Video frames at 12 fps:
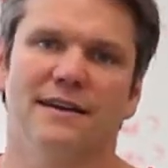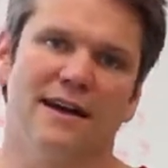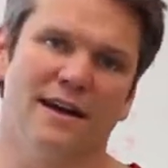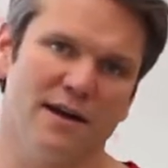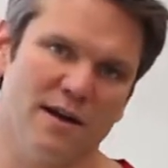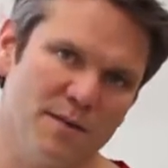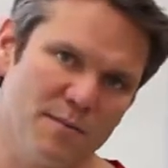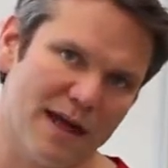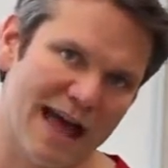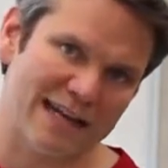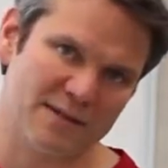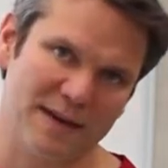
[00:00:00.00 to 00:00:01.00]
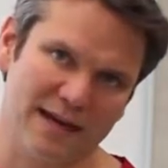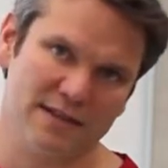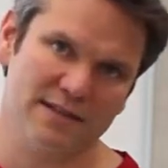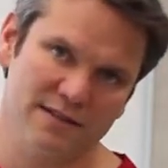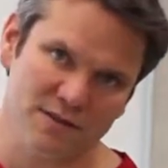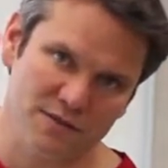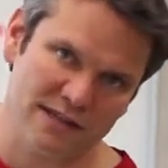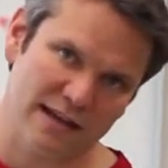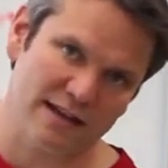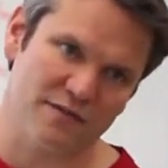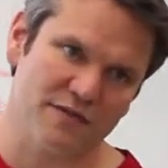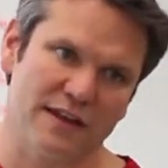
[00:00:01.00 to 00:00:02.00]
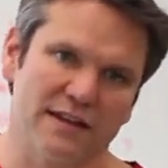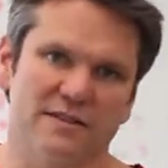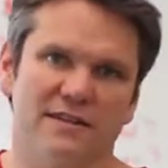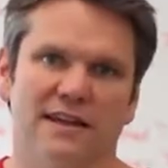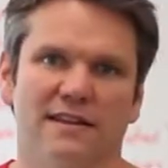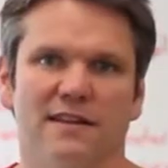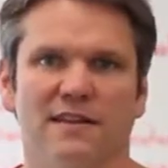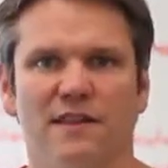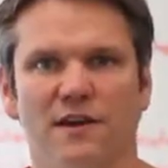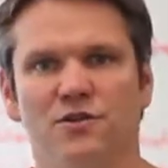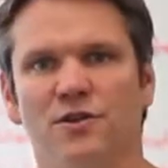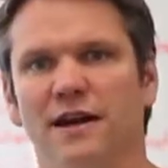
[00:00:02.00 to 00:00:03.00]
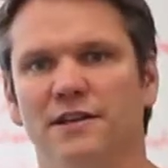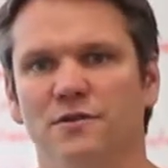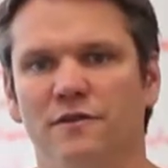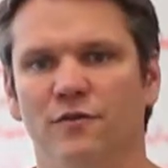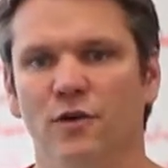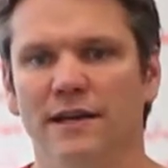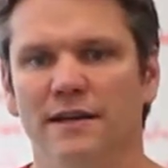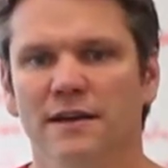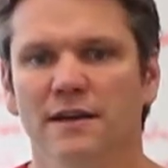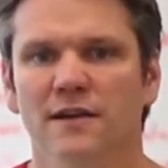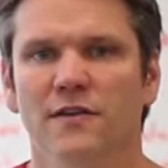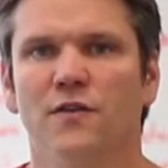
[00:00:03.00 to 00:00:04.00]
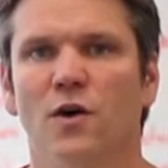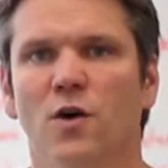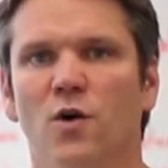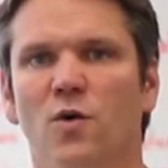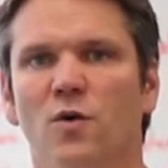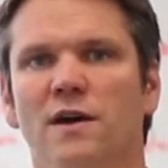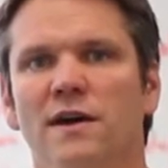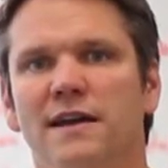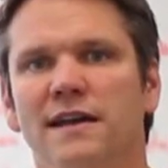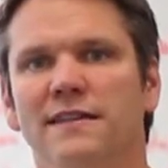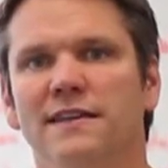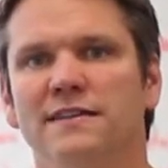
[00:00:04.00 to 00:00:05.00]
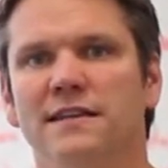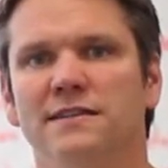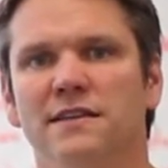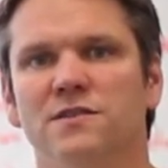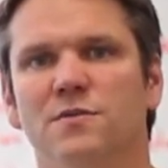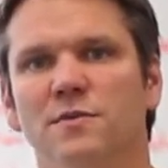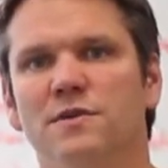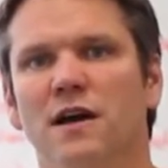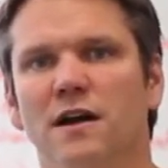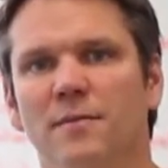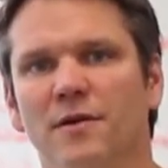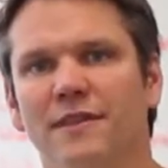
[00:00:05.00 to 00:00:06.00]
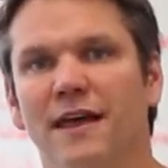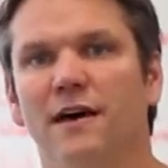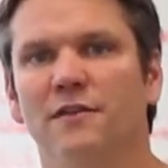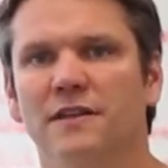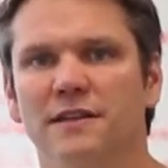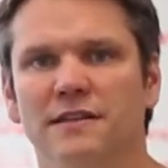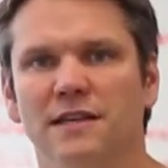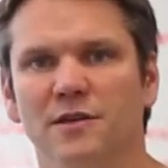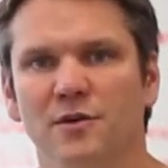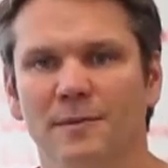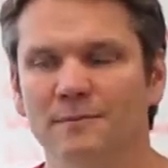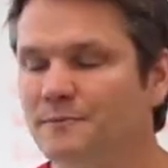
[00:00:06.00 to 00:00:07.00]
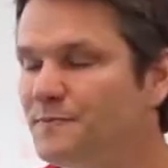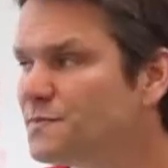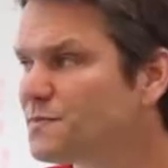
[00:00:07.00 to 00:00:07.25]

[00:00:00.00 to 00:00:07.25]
aspects, those negative things that they're trying to avoid. So in this instance, when we're talking about the health continuum,